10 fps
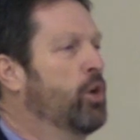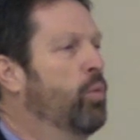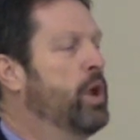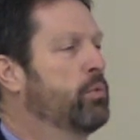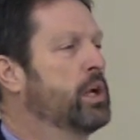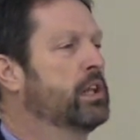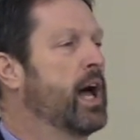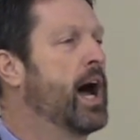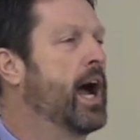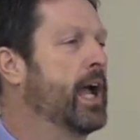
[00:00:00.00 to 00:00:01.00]
we
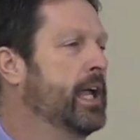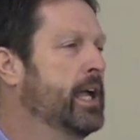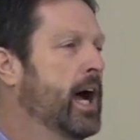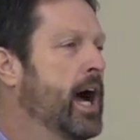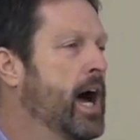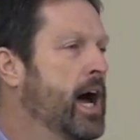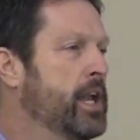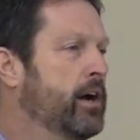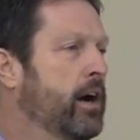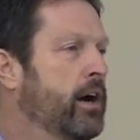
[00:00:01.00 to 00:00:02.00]
rely on
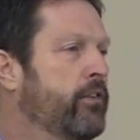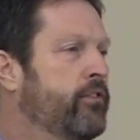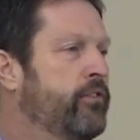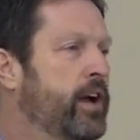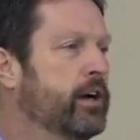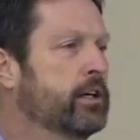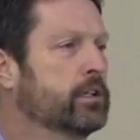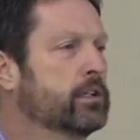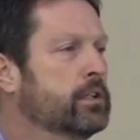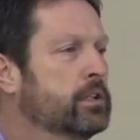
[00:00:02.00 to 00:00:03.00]
a
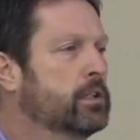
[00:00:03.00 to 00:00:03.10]
fair,